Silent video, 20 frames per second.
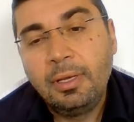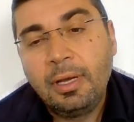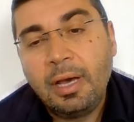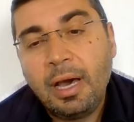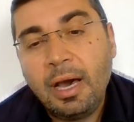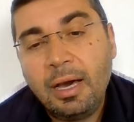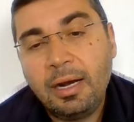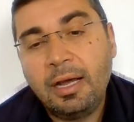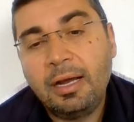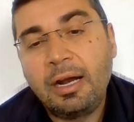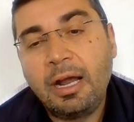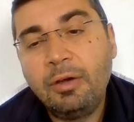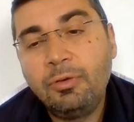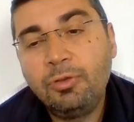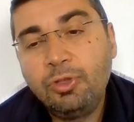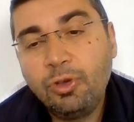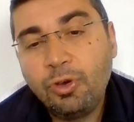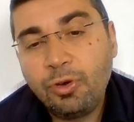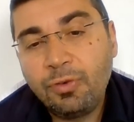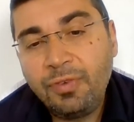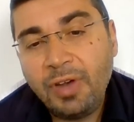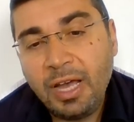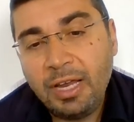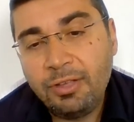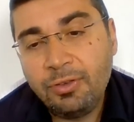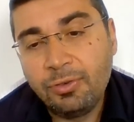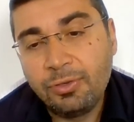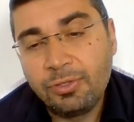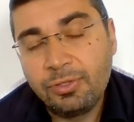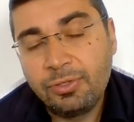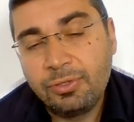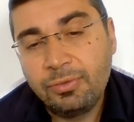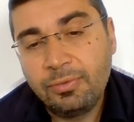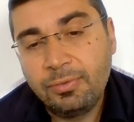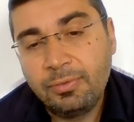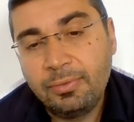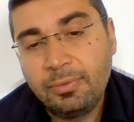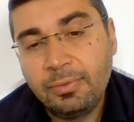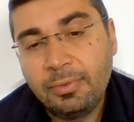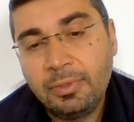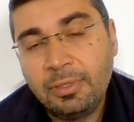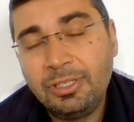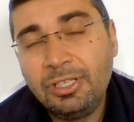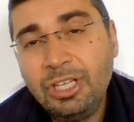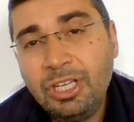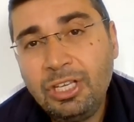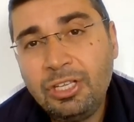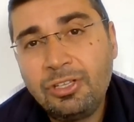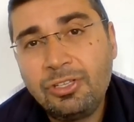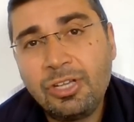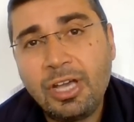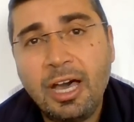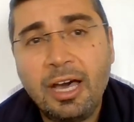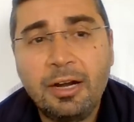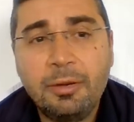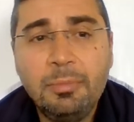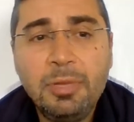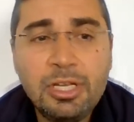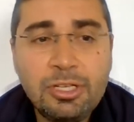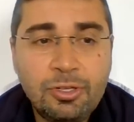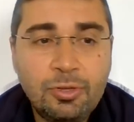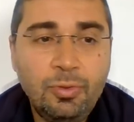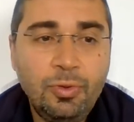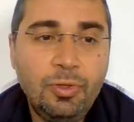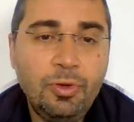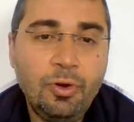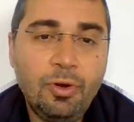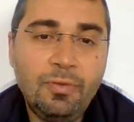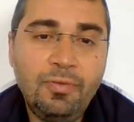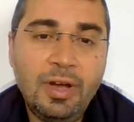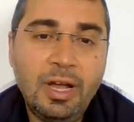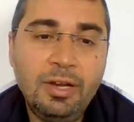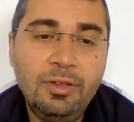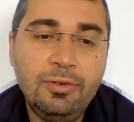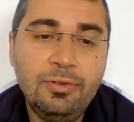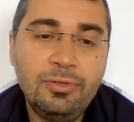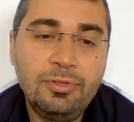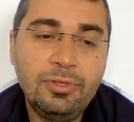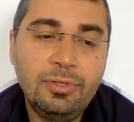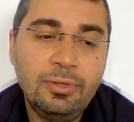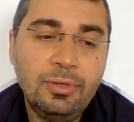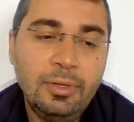are around your values. Needs are mixed with your values.